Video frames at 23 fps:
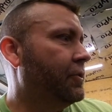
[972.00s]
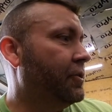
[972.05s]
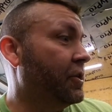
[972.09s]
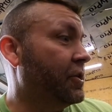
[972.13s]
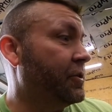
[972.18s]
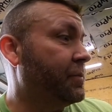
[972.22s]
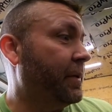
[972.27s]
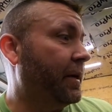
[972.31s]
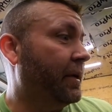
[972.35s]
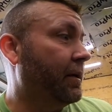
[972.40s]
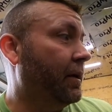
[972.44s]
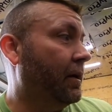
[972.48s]

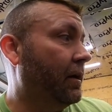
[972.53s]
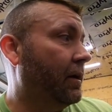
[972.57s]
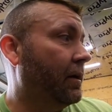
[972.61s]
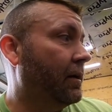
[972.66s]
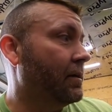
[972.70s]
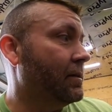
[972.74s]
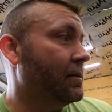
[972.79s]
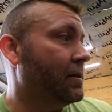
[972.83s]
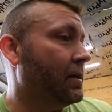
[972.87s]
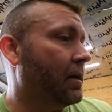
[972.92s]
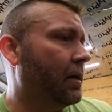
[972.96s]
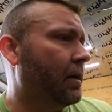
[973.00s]
just
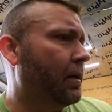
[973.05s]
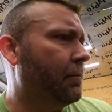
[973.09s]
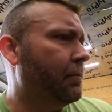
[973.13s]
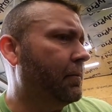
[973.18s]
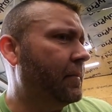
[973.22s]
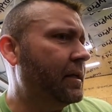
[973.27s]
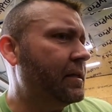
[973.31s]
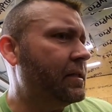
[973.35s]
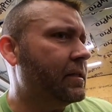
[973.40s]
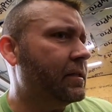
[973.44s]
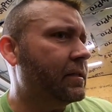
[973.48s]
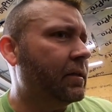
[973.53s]
because
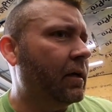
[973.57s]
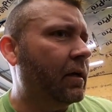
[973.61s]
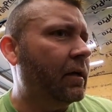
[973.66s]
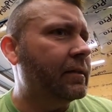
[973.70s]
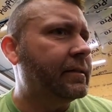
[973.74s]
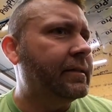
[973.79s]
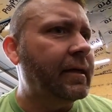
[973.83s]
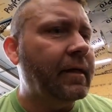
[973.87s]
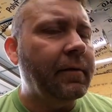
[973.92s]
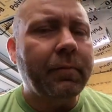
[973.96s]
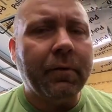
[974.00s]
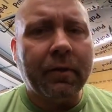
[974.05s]
this is
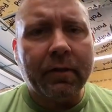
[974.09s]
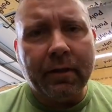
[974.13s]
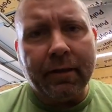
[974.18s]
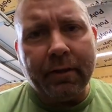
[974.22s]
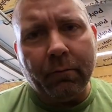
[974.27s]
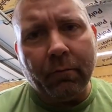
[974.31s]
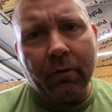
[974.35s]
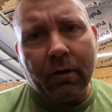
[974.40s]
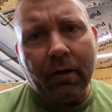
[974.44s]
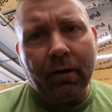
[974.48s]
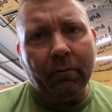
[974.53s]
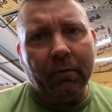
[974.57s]
not typically
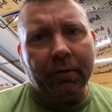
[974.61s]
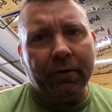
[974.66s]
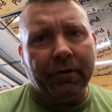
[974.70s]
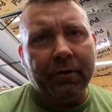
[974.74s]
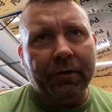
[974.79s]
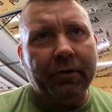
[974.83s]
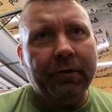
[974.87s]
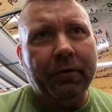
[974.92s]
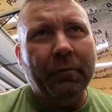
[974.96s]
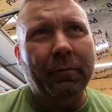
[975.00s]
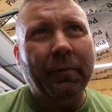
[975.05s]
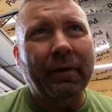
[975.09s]
what I would
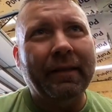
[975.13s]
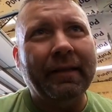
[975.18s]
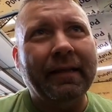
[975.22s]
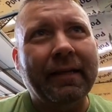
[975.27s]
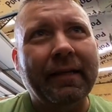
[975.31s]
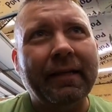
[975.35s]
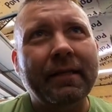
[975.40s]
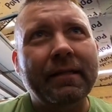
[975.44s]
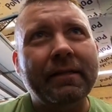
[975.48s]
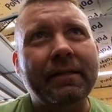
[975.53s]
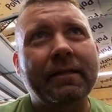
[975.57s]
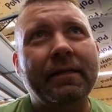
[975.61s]
do, but
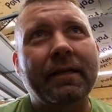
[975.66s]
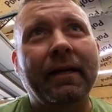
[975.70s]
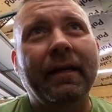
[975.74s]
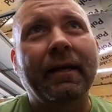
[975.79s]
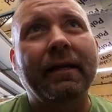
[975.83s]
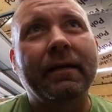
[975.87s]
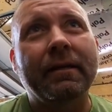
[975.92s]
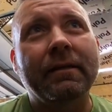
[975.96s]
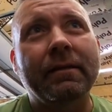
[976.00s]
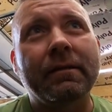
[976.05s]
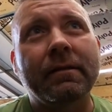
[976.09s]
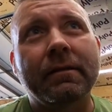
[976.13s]
this
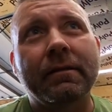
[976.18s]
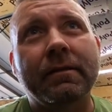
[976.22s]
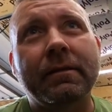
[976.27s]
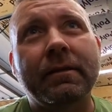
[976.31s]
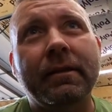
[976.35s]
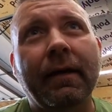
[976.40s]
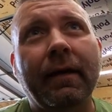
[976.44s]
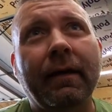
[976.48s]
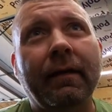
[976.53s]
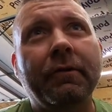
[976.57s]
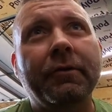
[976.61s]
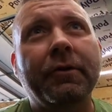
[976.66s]

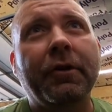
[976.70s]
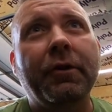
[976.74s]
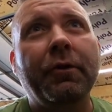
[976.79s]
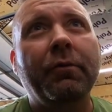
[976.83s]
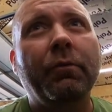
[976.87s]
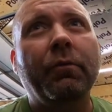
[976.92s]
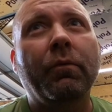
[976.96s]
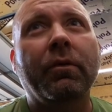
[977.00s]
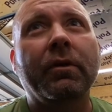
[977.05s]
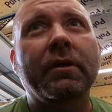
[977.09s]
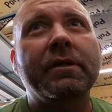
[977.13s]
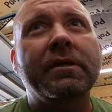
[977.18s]
is, how do
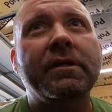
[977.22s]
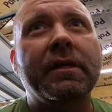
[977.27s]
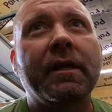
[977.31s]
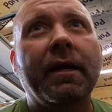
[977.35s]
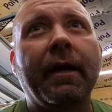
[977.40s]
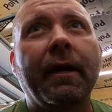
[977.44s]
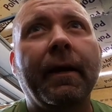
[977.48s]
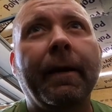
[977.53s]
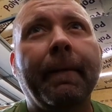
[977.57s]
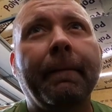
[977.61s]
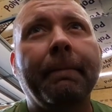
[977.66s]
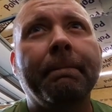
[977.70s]
you want to
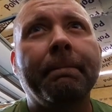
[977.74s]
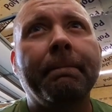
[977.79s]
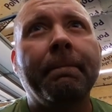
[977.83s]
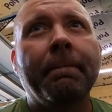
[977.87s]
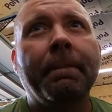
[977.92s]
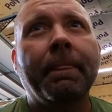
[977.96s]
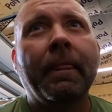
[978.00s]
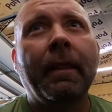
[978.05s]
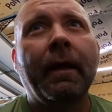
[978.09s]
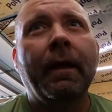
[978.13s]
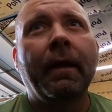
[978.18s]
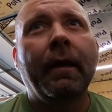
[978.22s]
say,
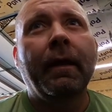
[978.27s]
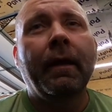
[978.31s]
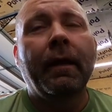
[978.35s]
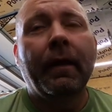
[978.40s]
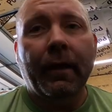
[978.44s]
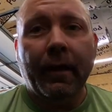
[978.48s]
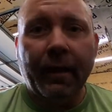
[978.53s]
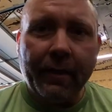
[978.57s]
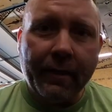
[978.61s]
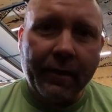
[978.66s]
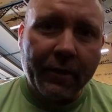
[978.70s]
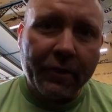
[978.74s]

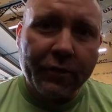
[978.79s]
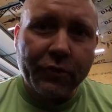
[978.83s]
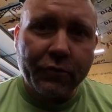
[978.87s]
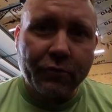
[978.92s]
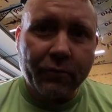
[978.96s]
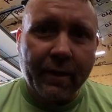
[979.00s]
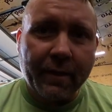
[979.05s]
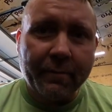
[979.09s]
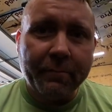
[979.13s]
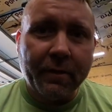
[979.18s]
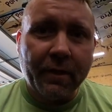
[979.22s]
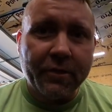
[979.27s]
an
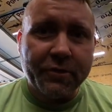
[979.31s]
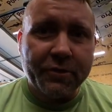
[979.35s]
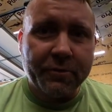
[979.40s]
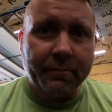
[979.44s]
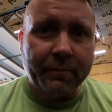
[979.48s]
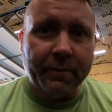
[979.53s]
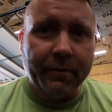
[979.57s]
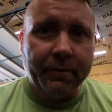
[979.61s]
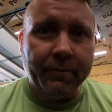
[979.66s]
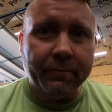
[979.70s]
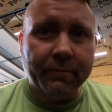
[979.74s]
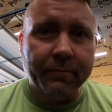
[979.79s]
extreme budget
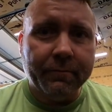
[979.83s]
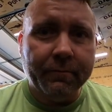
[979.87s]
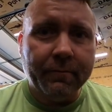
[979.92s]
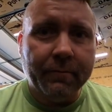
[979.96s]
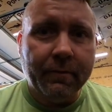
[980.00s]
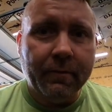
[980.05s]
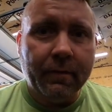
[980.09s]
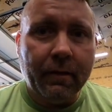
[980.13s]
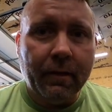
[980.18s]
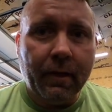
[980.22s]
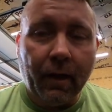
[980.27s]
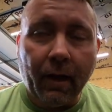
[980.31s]
build.
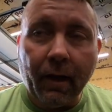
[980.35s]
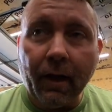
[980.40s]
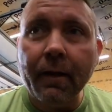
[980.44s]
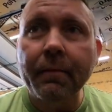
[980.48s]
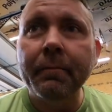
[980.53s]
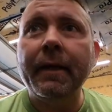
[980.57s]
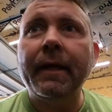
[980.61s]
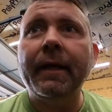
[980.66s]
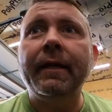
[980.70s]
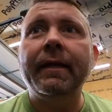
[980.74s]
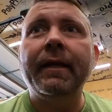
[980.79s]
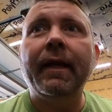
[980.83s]
I
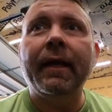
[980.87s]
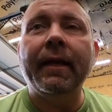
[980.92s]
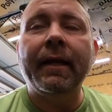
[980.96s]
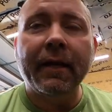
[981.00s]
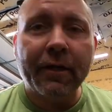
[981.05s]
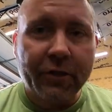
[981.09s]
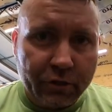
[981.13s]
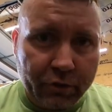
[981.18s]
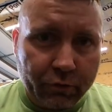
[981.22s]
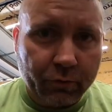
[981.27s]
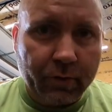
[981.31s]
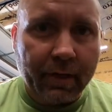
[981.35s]
mean an
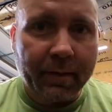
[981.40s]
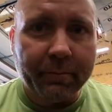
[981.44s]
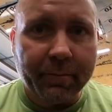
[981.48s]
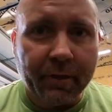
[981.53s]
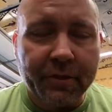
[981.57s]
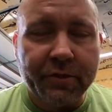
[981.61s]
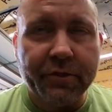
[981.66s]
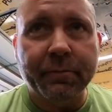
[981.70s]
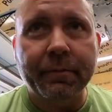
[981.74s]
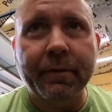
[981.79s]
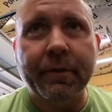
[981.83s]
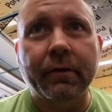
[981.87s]
extreme
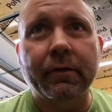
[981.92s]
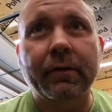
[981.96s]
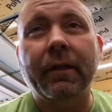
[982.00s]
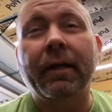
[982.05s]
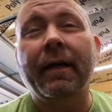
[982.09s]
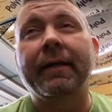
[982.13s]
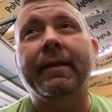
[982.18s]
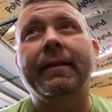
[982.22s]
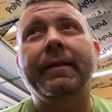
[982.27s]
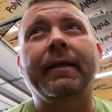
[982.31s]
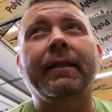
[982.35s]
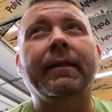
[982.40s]
budget build,
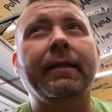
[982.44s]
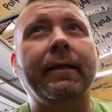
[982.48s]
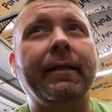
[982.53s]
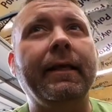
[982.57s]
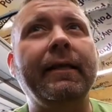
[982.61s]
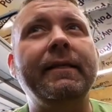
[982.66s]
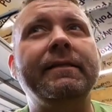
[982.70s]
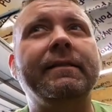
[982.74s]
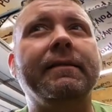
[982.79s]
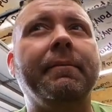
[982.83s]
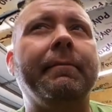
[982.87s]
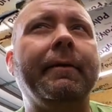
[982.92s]
like the
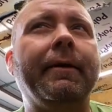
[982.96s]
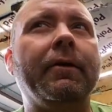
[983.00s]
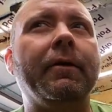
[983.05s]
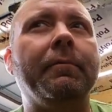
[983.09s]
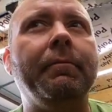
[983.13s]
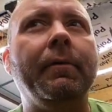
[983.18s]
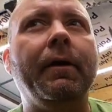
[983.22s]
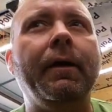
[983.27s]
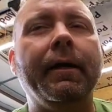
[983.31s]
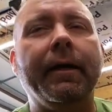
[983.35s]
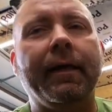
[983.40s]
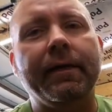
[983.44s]
least amount of
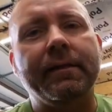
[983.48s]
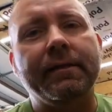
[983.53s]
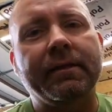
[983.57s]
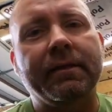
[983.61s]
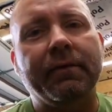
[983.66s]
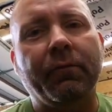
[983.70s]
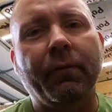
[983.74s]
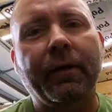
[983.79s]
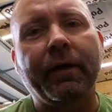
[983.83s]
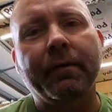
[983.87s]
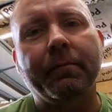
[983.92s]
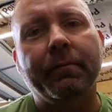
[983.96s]
monies
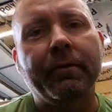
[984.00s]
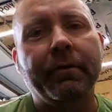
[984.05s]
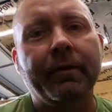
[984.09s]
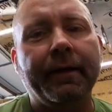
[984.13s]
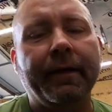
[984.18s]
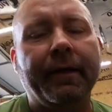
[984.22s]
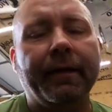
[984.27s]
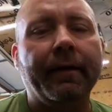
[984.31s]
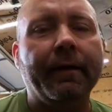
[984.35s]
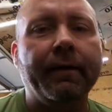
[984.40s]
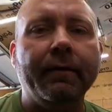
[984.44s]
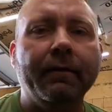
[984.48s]
that we can put
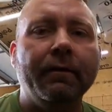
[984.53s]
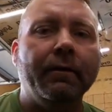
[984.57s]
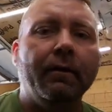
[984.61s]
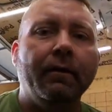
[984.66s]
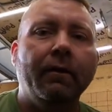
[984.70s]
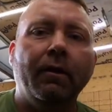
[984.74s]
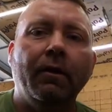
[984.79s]
in it,